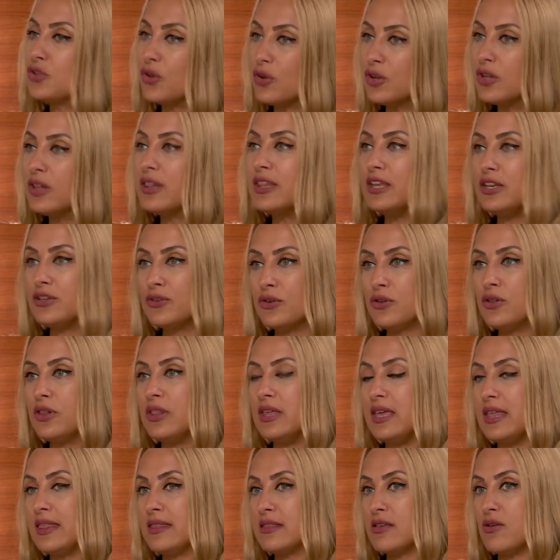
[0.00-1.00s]

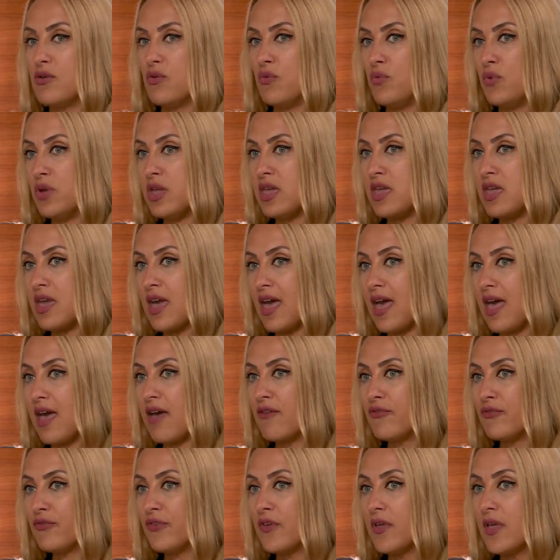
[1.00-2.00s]
Totally. So we
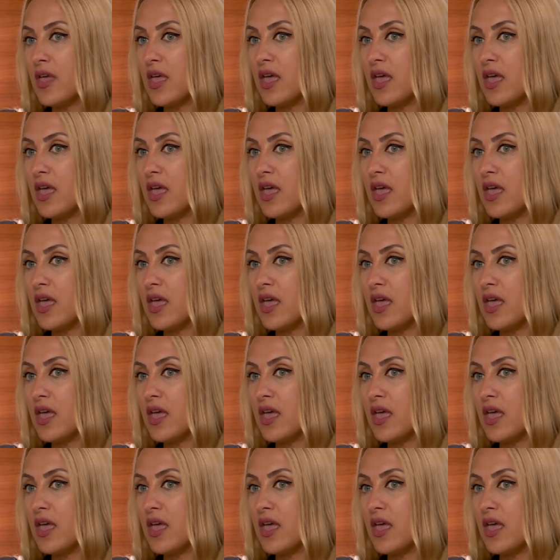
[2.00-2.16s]
have